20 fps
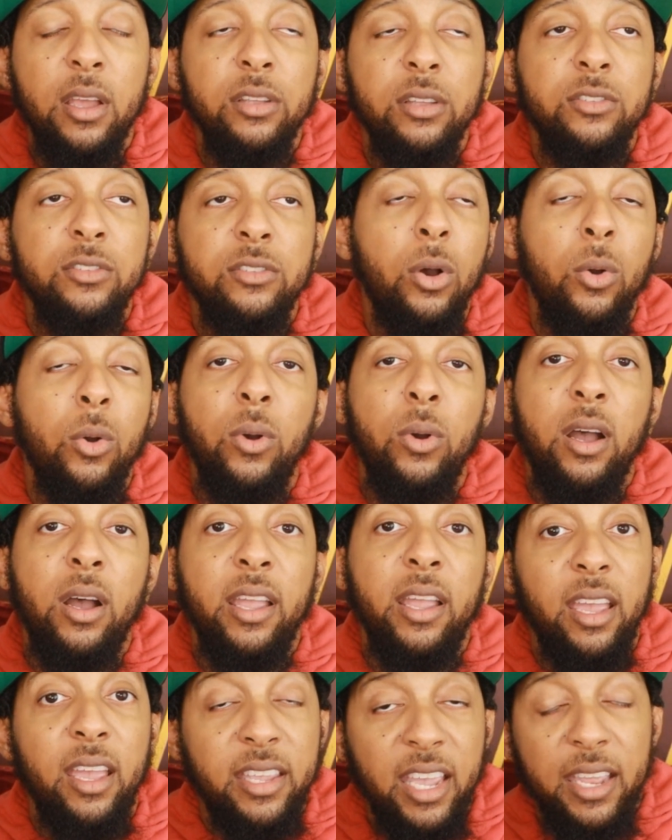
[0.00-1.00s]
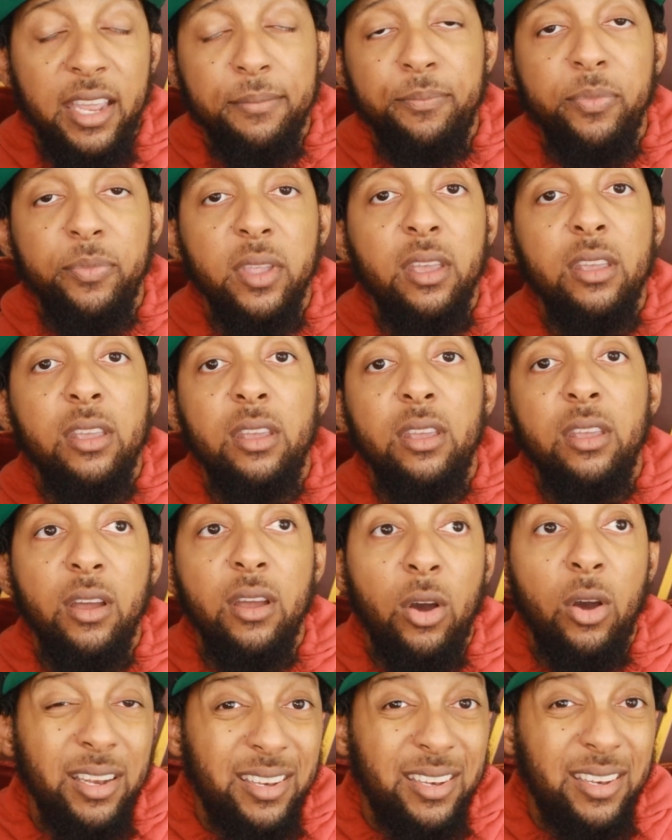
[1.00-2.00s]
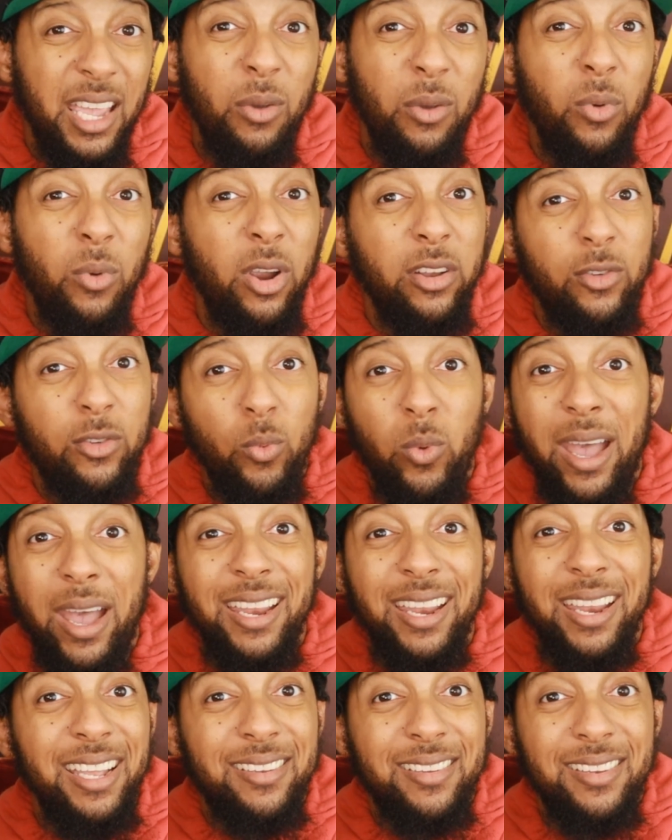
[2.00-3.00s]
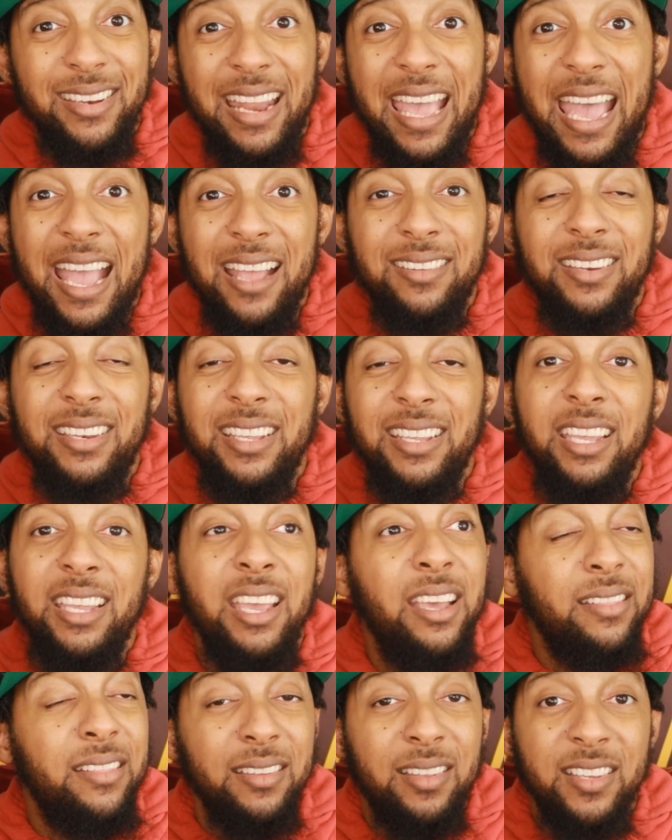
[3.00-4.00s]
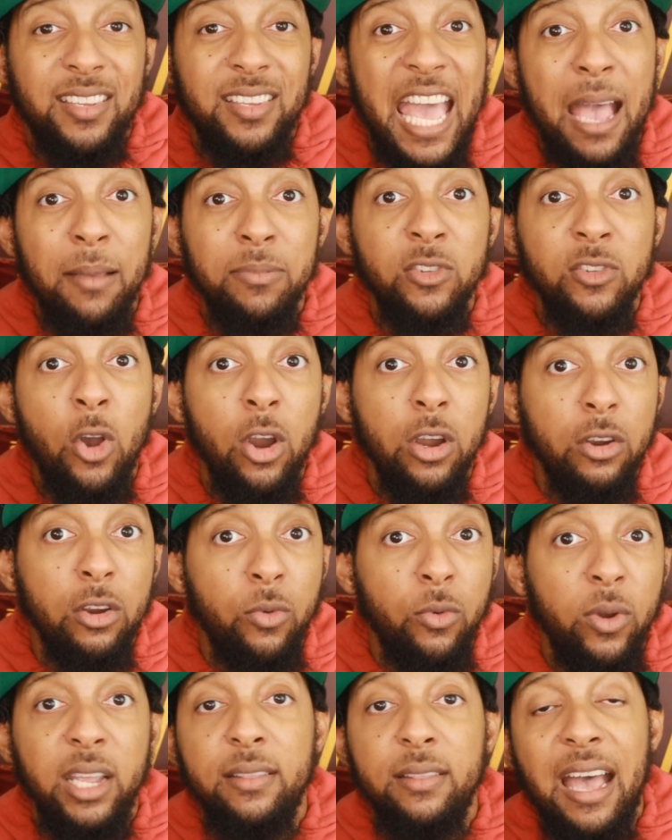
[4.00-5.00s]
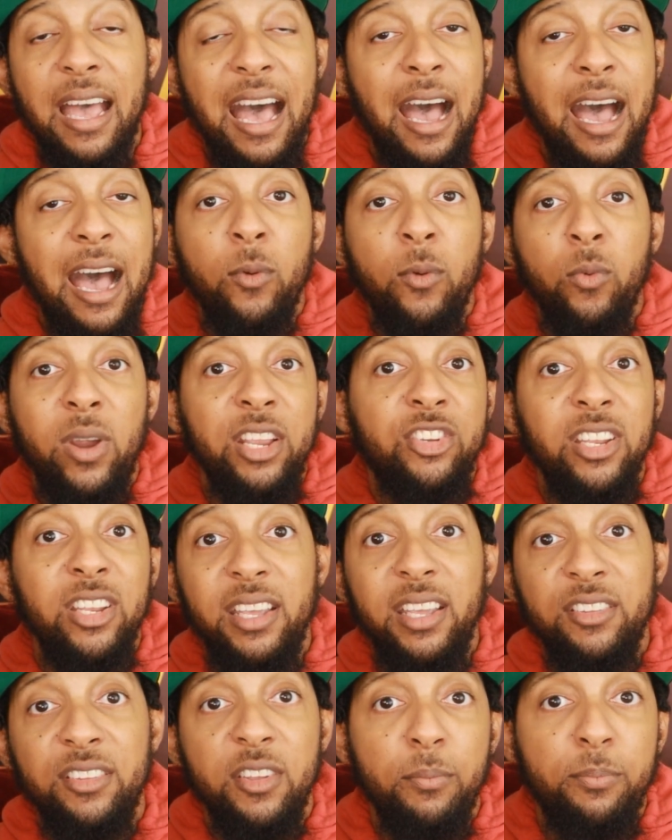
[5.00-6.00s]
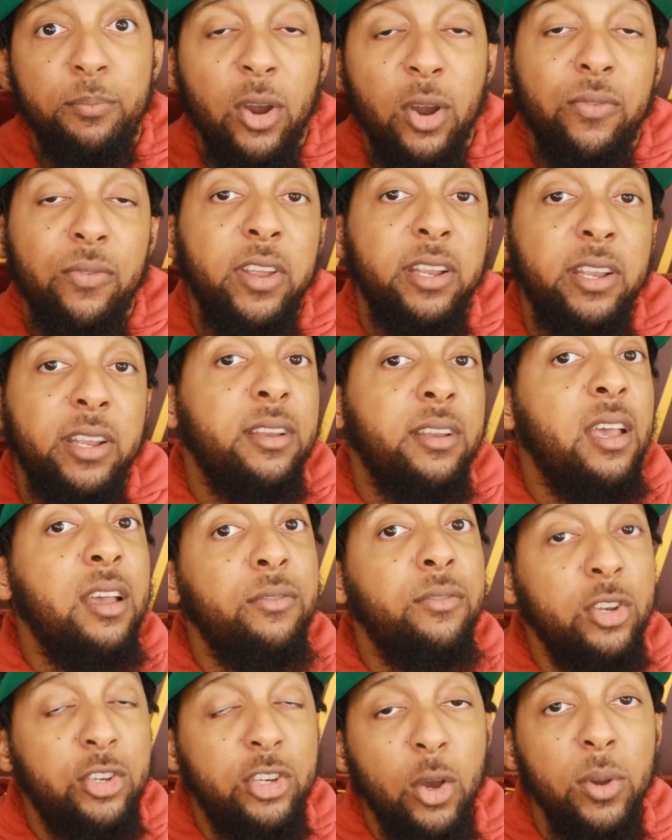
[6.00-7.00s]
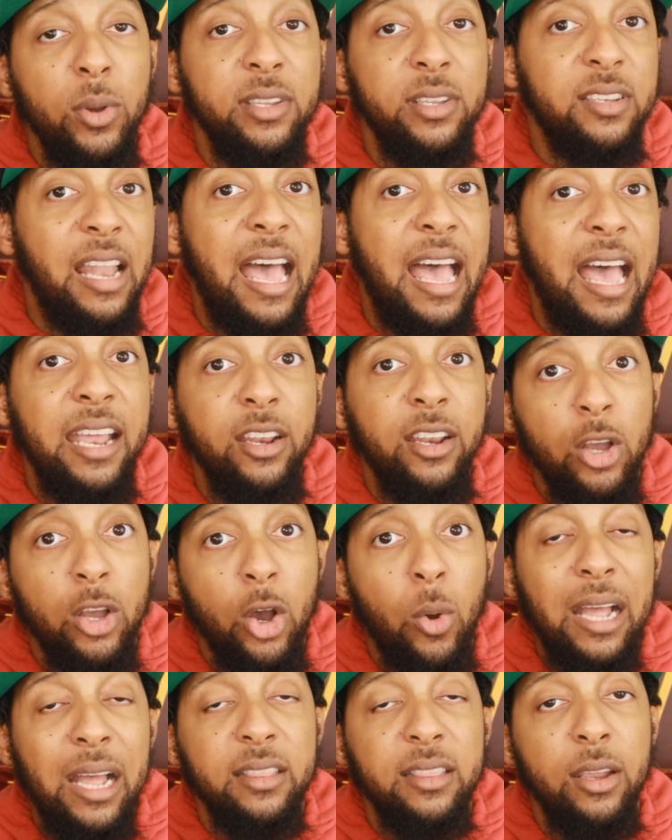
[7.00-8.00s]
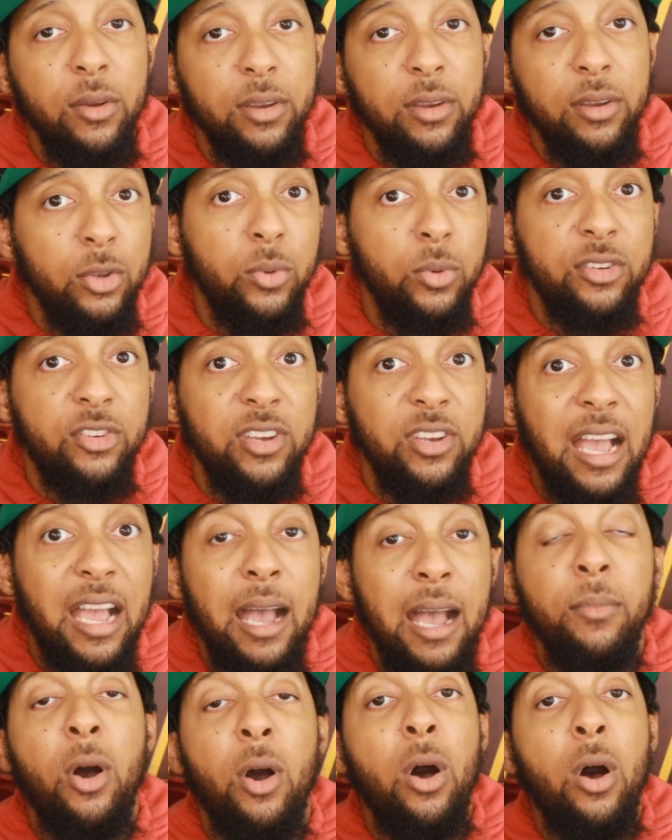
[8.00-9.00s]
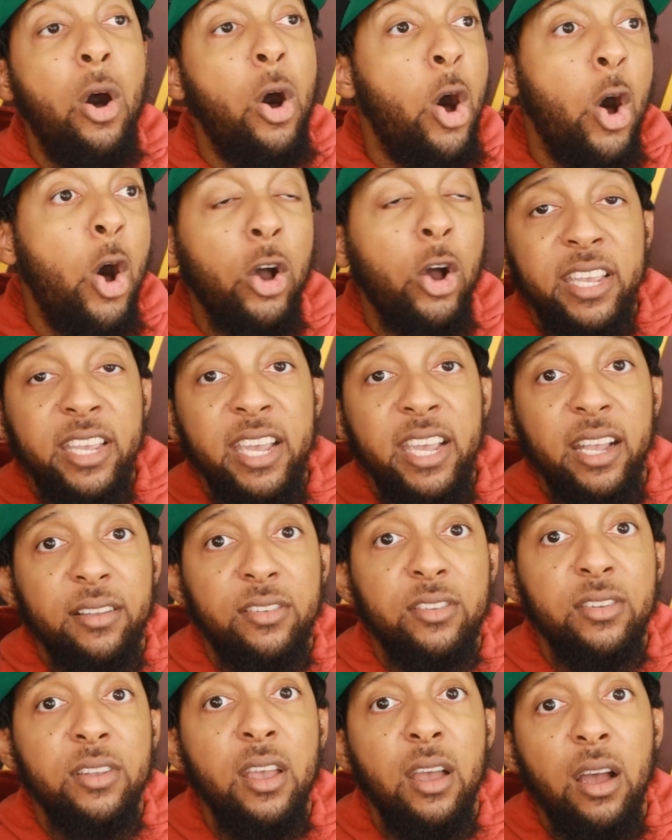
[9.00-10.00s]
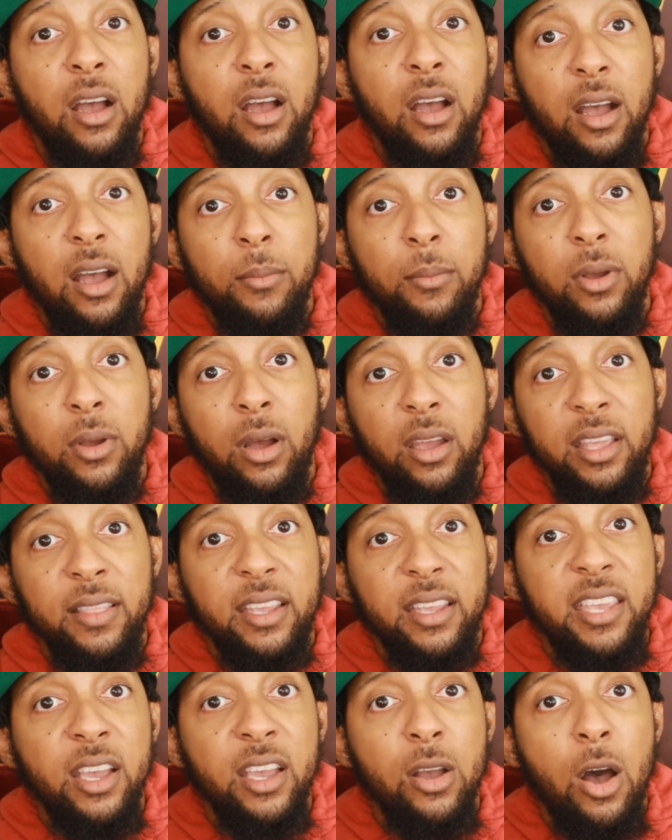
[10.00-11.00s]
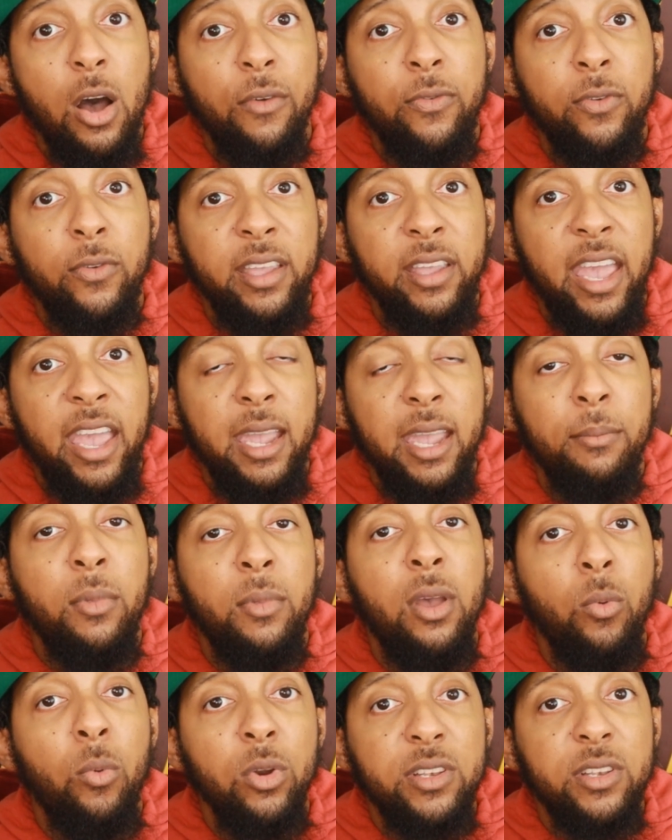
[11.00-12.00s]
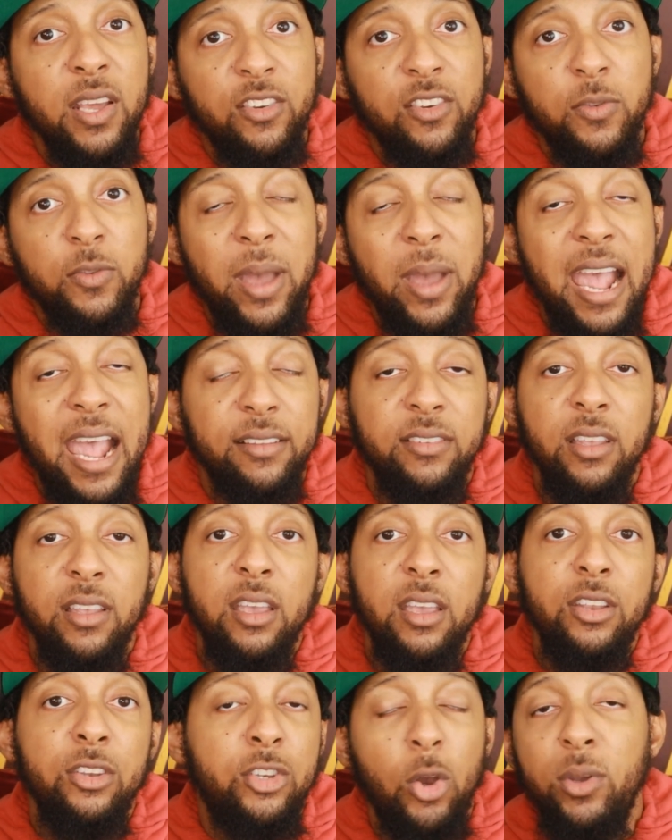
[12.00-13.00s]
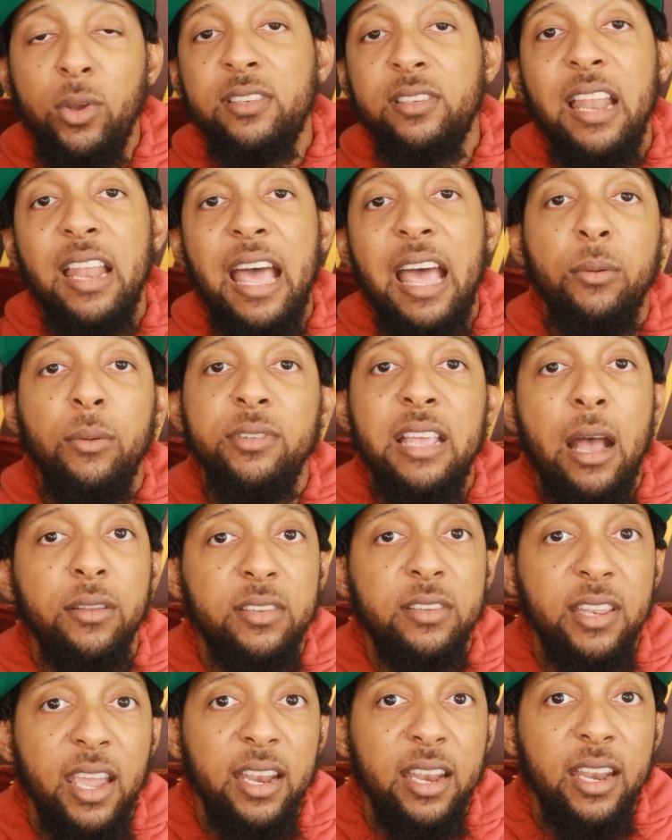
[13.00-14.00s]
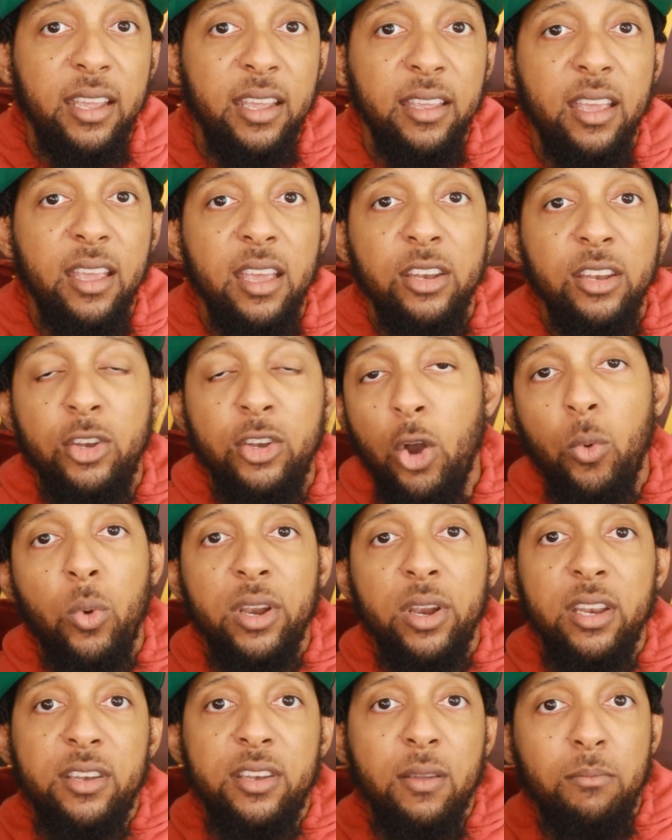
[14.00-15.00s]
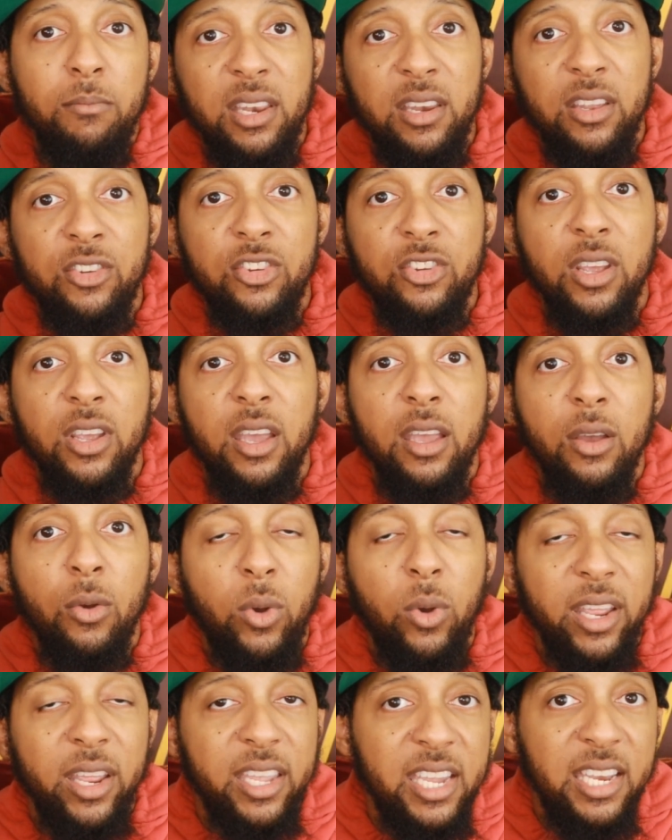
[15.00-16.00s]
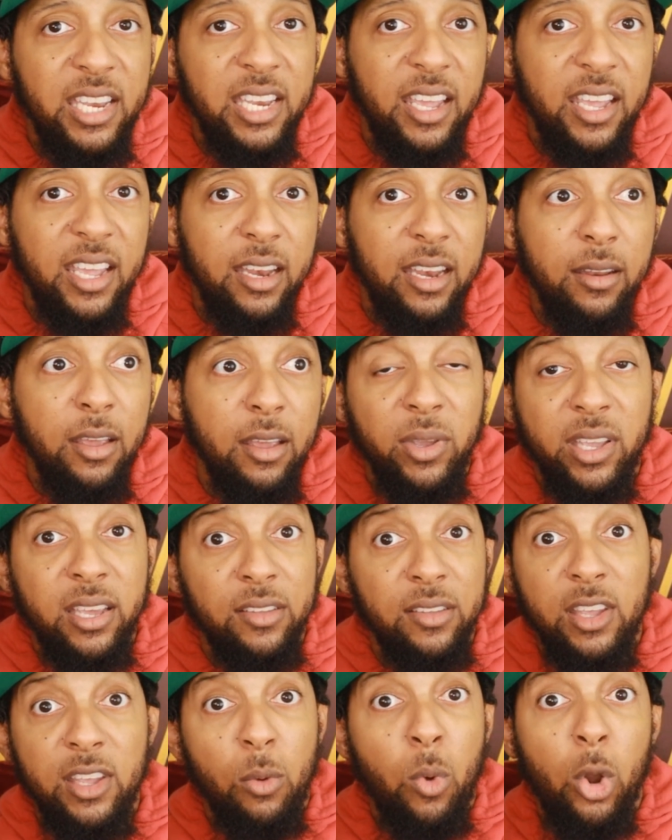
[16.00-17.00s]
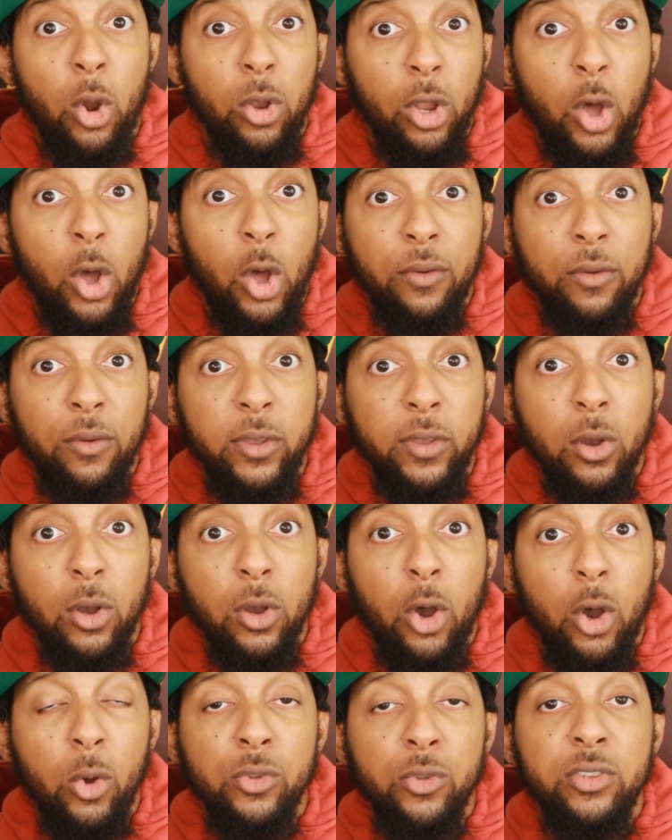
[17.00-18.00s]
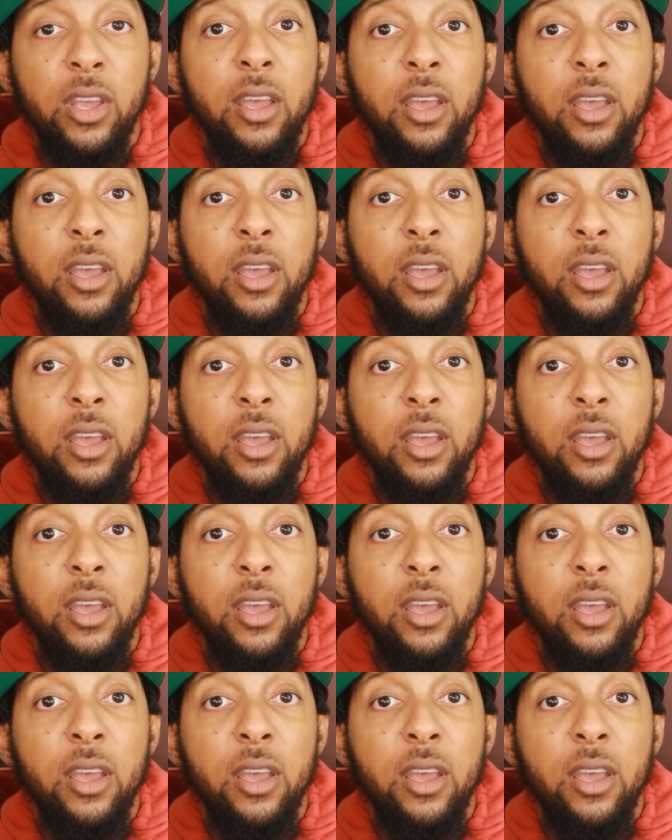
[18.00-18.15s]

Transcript: So, again, on a day where it's wet, it's nasty, the snaps aren't great, the operation isn't perfect, for Joey Slye to go out there and do his job, all kicks um, in the kickoff game were touchbacks. Joey Slye was outstanding. Don't want to diminish what he did because they weren't long field goals.